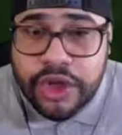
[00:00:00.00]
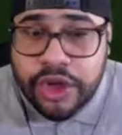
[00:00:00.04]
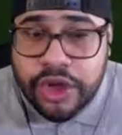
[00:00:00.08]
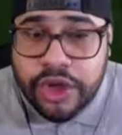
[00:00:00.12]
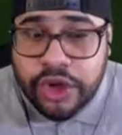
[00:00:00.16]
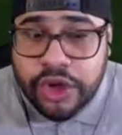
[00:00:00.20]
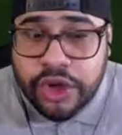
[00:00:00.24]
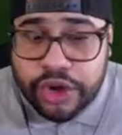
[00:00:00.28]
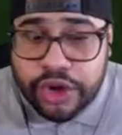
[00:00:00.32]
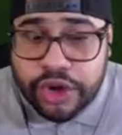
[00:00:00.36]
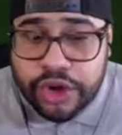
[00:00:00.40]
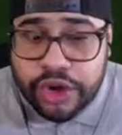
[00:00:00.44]

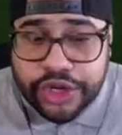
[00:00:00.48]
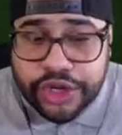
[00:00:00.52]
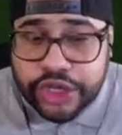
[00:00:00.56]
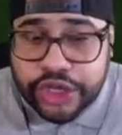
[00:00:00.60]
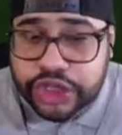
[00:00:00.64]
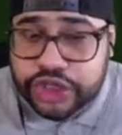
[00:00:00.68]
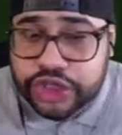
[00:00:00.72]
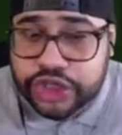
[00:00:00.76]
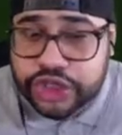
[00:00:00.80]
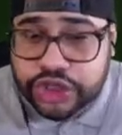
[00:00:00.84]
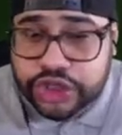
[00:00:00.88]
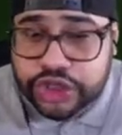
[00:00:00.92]
Or you
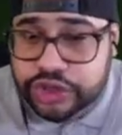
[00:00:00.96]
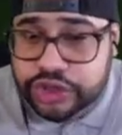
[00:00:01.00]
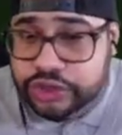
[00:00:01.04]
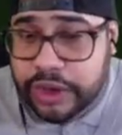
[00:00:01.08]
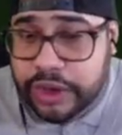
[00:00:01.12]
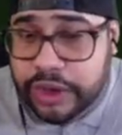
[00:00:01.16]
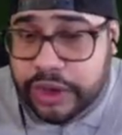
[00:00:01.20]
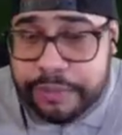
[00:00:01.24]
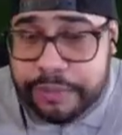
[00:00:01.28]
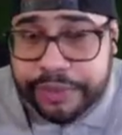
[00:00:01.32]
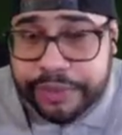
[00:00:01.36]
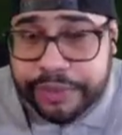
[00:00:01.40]
could just
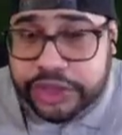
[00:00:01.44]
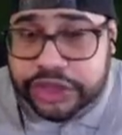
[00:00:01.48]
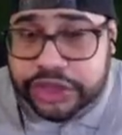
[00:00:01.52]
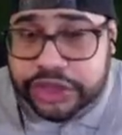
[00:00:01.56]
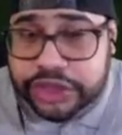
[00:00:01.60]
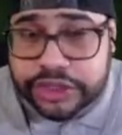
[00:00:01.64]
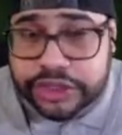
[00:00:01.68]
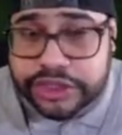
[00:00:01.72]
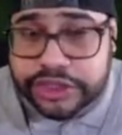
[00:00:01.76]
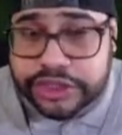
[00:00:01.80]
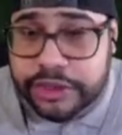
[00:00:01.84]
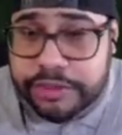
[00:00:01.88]
do, I'm pretty
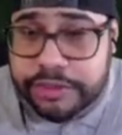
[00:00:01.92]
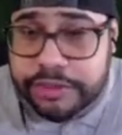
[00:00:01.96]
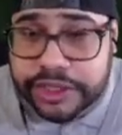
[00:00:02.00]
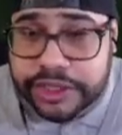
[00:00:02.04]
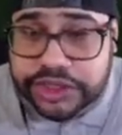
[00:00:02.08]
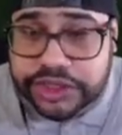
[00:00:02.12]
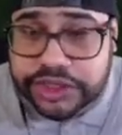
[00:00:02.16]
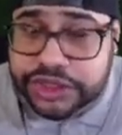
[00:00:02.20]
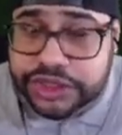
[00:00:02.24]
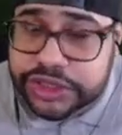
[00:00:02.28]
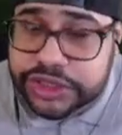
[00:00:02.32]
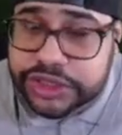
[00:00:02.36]
sure there's going to be a
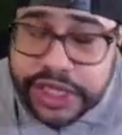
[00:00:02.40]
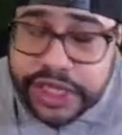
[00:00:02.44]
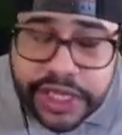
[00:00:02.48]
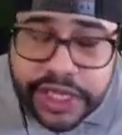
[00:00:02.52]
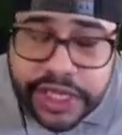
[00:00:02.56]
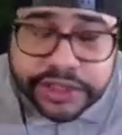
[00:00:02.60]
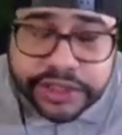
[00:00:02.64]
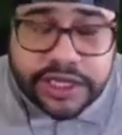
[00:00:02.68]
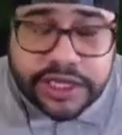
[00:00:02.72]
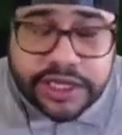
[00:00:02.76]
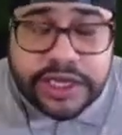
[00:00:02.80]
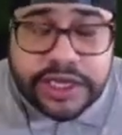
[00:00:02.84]

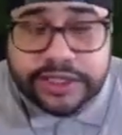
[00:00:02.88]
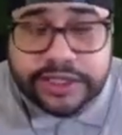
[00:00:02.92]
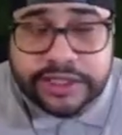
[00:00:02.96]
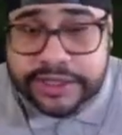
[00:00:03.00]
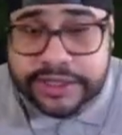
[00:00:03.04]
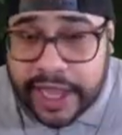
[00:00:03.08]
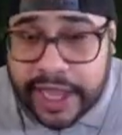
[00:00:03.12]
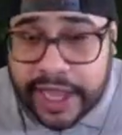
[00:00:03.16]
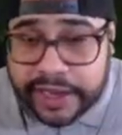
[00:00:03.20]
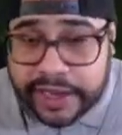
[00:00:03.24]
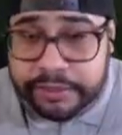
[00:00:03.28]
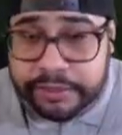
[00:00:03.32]
shit ton of
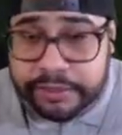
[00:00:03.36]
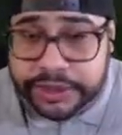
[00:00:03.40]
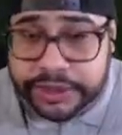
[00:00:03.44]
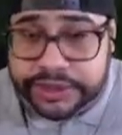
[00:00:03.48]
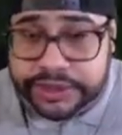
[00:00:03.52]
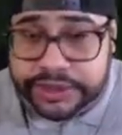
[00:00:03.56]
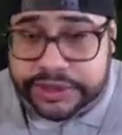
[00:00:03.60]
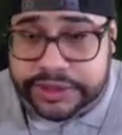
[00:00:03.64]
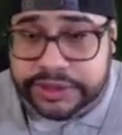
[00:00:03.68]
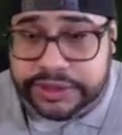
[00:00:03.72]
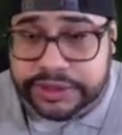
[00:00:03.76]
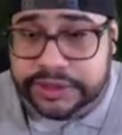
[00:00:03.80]
side
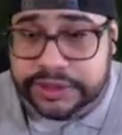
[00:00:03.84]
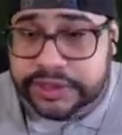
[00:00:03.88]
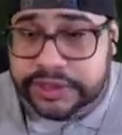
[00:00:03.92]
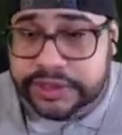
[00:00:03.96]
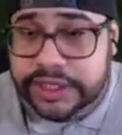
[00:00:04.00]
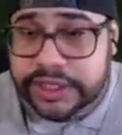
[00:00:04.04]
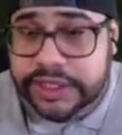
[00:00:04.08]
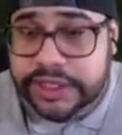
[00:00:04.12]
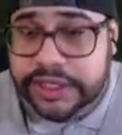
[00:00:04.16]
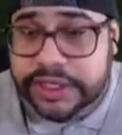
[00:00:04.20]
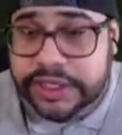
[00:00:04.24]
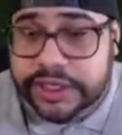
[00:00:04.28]
missions.
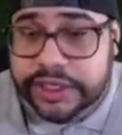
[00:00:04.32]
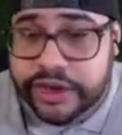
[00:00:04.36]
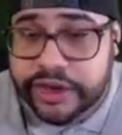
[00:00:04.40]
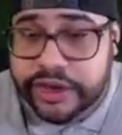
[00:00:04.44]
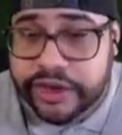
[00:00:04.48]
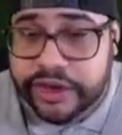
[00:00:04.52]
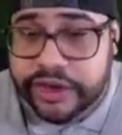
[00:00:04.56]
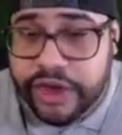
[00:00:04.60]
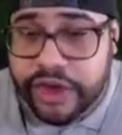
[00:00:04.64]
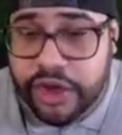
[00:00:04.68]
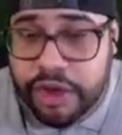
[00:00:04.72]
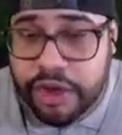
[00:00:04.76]

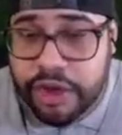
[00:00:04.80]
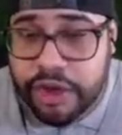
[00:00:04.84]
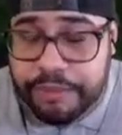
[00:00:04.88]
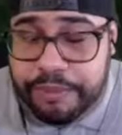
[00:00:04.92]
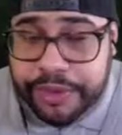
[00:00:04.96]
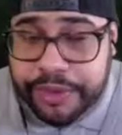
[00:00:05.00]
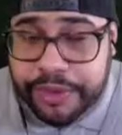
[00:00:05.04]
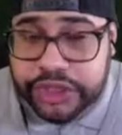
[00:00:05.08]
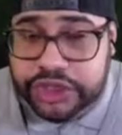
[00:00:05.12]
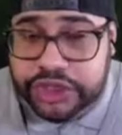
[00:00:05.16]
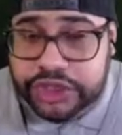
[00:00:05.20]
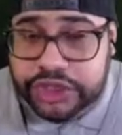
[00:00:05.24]
You know, I'm
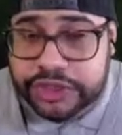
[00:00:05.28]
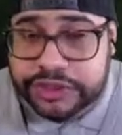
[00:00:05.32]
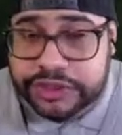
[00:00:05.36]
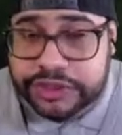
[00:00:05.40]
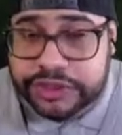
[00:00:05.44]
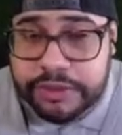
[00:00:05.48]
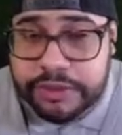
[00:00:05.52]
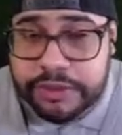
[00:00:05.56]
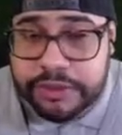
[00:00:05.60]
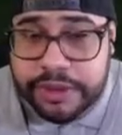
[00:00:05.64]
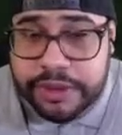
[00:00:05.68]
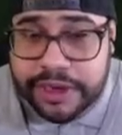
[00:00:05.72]
pretty sure there's
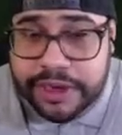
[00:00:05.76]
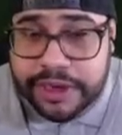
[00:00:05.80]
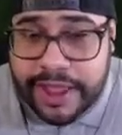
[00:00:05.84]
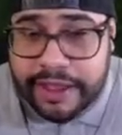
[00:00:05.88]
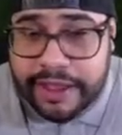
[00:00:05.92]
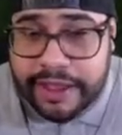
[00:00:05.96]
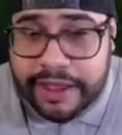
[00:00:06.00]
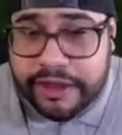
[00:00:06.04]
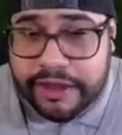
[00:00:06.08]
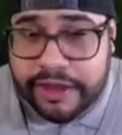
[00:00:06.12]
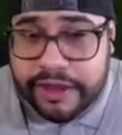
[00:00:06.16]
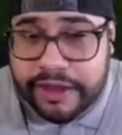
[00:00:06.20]
going to be
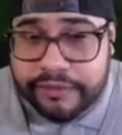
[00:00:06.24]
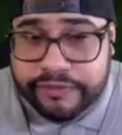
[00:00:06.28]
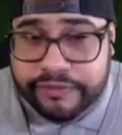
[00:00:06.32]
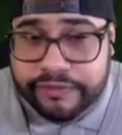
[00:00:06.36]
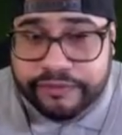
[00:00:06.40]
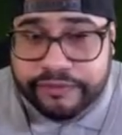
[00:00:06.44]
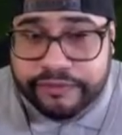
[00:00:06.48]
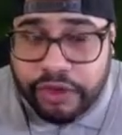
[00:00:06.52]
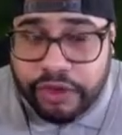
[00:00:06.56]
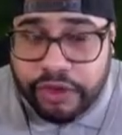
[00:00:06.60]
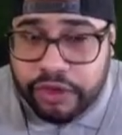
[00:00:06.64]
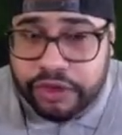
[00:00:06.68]
like
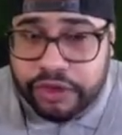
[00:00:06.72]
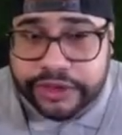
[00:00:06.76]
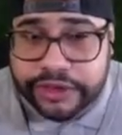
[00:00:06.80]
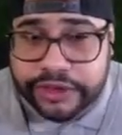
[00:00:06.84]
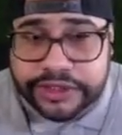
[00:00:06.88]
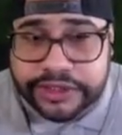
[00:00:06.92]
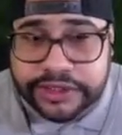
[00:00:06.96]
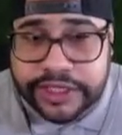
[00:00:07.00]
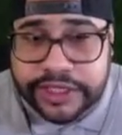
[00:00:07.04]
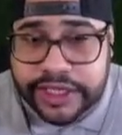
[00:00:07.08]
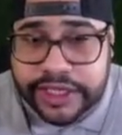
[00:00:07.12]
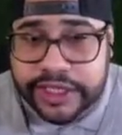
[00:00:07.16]

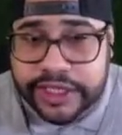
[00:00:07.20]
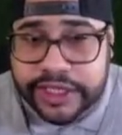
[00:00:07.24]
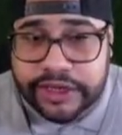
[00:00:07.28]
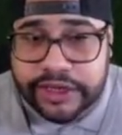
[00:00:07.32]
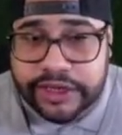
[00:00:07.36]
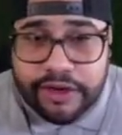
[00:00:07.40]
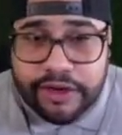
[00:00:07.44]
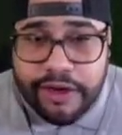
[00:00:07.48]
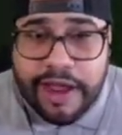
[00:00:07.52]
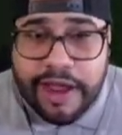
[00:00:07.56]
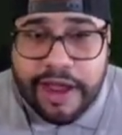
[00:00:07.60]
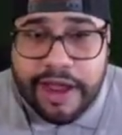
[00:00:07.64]
foresting and
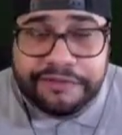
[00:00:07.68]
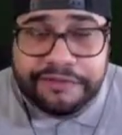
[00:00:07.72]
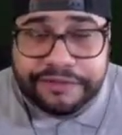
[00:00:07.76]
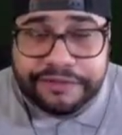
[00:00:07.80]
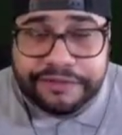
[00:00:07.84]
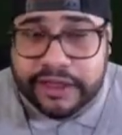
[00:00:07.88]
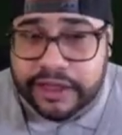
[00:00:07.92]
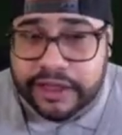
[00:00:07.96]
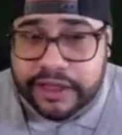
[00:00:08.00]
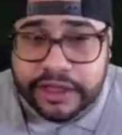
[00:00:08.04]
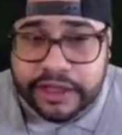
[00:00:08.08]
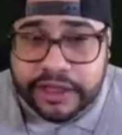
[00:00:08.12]

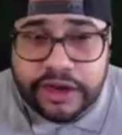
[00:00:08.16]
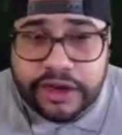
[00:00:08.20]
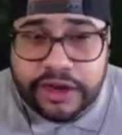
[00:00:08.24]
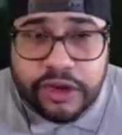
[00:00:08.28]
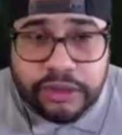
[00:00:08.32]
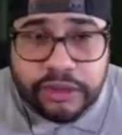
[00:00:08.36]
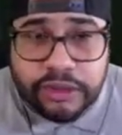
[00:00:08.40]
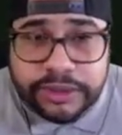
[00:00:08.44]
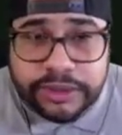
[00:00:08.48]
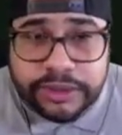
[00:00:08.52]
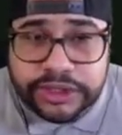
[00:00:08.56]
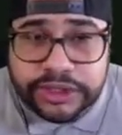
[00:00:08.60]
crafting and a
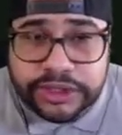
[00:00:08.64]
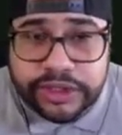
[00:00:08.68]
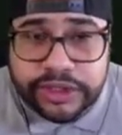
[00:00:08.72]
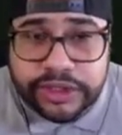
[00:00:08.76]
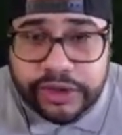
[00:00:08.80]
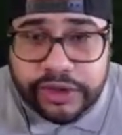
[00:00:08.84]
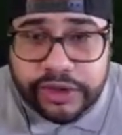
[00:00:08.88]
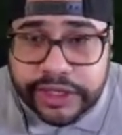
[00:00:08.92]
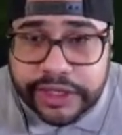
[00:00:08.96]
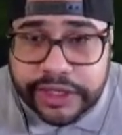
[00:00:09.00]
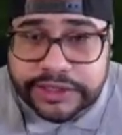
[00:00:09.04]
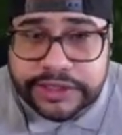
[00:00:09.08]
whole bunch of
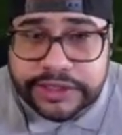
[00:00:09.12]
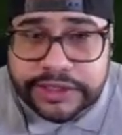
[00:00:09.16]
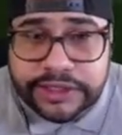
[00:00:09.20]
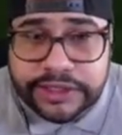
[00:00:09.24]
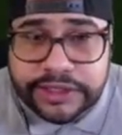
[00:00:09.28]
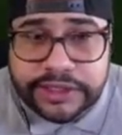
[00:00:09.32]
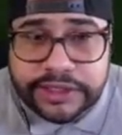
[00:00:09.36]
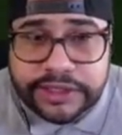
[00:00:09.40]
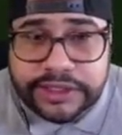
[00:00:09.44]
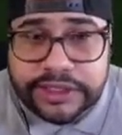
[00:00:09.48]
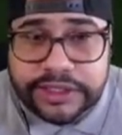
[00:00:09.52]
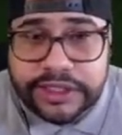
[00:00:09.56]

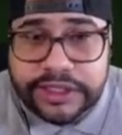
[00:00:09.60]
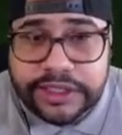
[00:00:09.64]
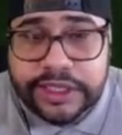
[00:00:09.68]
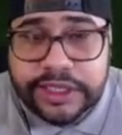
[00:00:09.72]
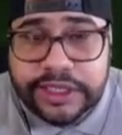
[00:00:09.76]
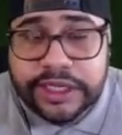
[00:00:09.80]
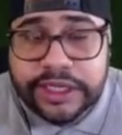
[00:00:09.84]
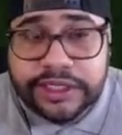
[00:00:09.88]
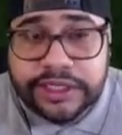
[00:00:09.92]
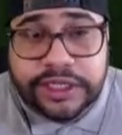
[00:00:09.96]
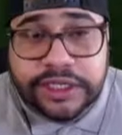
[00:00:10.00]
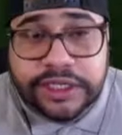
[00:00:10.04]
craziness.
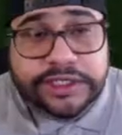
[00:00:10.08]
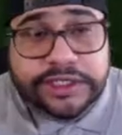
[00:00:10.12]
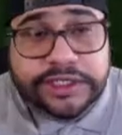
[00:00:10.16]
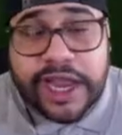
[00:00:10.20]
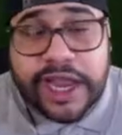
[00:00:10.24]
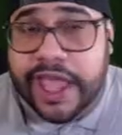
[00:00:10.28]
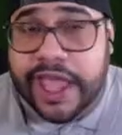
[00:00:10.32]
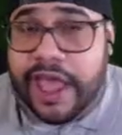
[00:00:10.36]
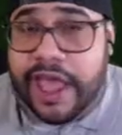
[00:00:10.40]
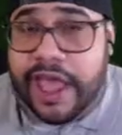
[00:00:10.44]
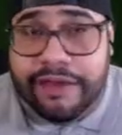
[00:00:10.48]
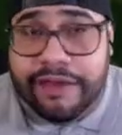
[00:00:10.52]
Just
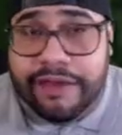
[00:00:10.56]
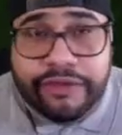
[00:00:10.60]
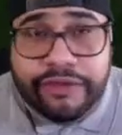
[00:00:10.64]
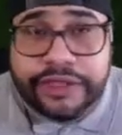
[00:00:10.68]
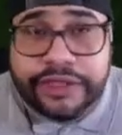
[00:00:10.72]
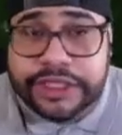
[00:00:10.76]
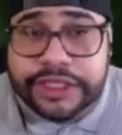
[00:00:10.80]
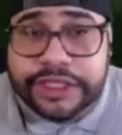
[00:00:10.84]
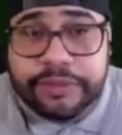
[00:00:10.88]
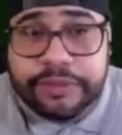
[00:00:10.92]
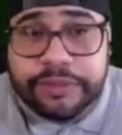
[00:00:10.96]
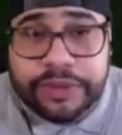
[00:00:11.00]
like every
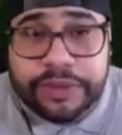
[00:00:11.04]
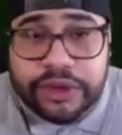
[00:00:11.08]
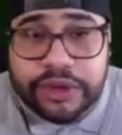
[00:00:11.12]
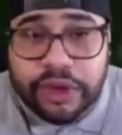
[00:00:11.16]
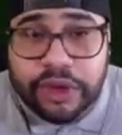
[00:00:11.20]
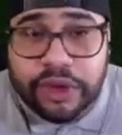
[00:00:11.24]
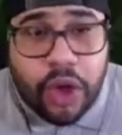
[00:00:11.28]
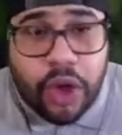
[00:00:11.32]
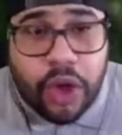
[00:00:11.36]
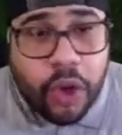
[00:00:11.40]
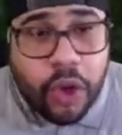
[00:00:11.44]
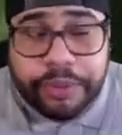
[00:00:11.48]

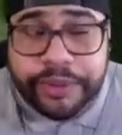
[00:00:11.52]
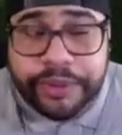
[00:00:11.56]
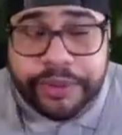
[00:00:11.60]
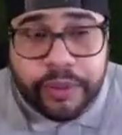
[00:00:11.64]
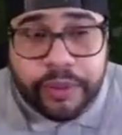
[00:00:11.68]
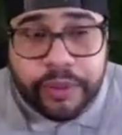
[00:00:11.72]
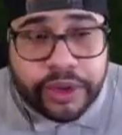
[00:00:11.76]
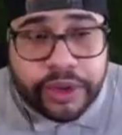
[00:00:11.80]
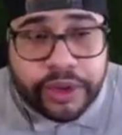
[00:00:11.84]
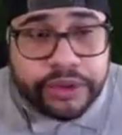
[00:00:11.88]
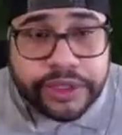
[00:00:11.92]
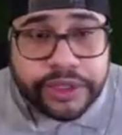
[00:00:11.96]
typical open
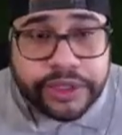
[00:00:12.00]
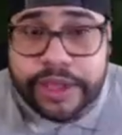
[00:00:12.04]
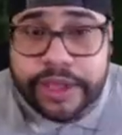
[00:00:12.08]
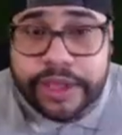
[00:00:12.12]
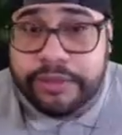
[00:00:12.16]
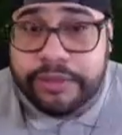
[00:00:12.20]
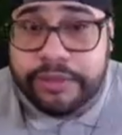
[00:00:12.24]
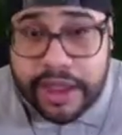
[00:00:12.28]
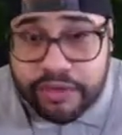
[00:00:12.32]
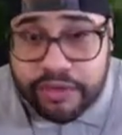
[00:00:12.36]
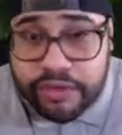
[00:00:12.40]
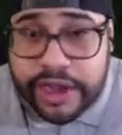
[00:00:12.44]
world game
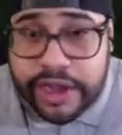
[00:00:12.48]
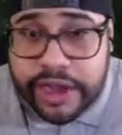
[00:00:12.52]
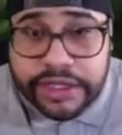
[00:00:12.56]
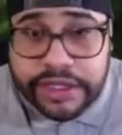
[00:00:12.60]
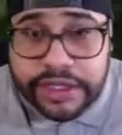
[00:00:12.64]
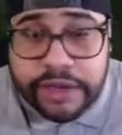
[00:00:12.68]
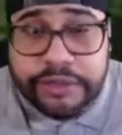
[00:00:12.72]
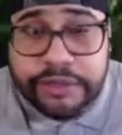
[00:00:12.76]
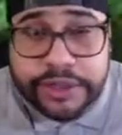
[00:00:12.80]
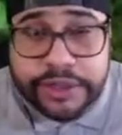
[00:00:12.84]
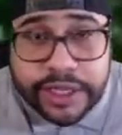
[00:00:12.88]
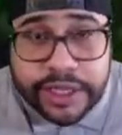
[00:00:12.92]
like Red
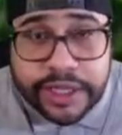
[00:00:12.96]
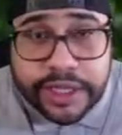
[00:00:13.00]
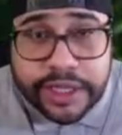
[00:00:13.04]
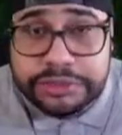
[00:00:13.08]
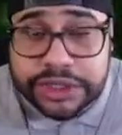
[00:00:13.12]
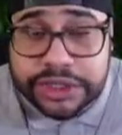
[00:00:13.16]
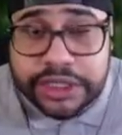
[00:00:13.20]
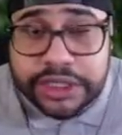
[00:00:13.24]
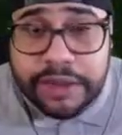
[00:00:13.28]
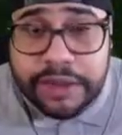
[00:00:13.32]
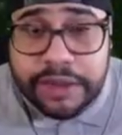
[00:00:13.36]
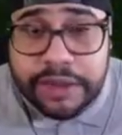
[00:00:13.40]
Dead
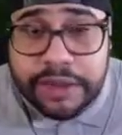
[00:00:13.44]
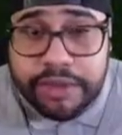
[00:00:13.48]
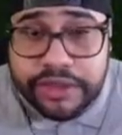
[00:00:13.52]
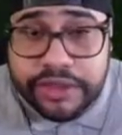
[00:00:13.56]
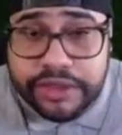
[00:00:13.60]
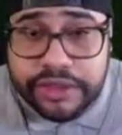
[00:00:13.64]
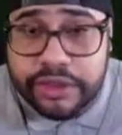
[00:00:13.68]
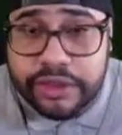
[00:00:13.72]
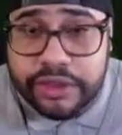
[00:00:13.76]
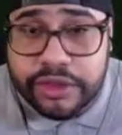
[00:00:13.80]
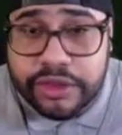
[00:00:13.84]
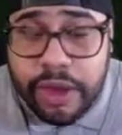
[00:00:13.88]
Redemption and
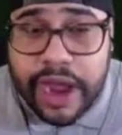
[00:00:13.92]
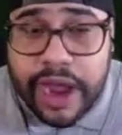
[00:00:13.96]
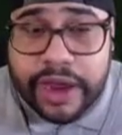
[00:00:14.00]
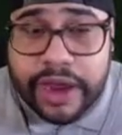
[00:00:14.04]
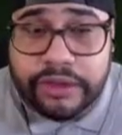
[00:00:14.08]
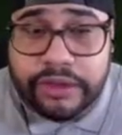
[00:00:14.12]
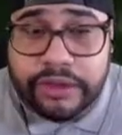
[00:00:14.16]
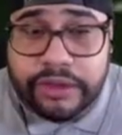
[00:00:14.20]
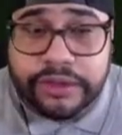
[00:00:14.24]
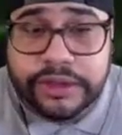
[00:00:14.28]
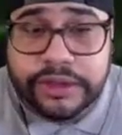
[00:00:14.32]
Breath of the Wild.